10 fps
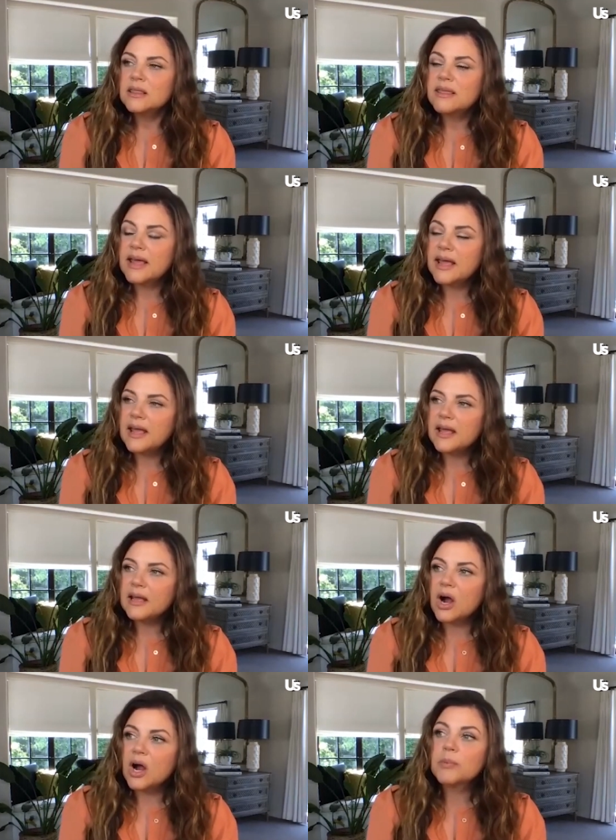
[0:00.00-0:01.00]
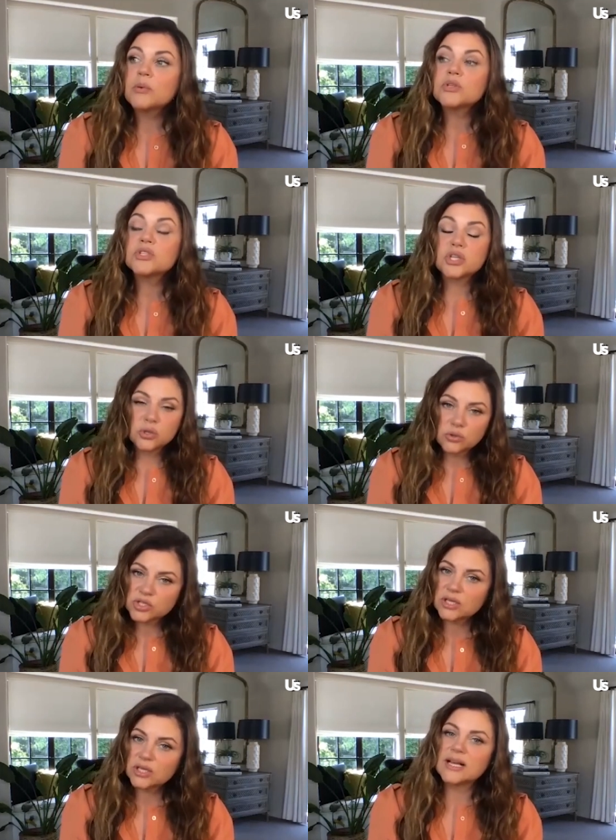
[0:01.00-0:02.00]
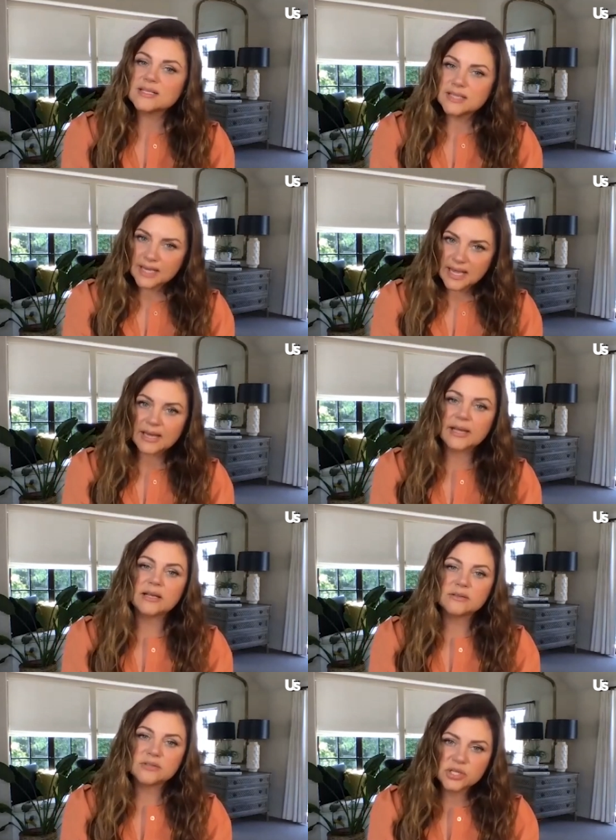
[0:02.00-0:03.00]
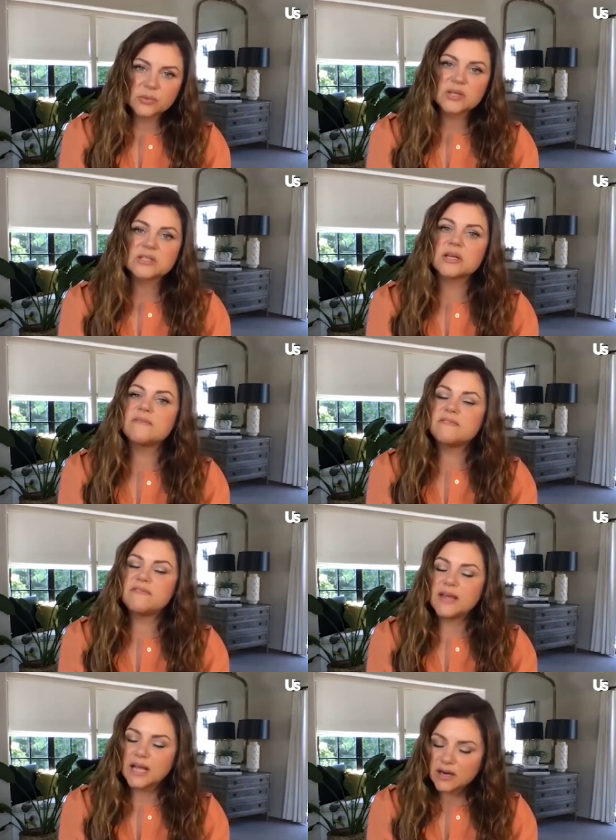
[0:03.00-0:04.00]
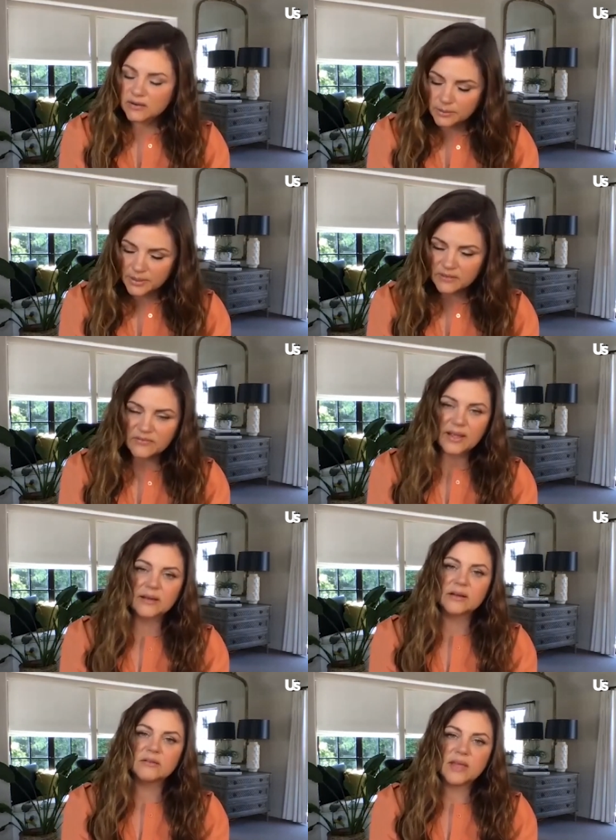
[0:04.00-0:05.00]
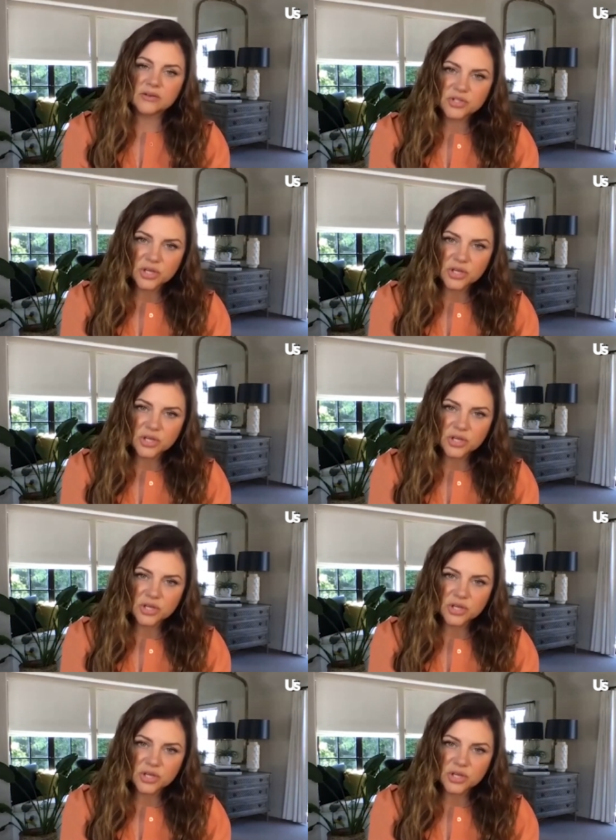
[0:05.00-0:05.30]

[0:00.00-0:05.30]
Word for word: They, Harper was huge on Alexa and Katie. She was a very big fan of that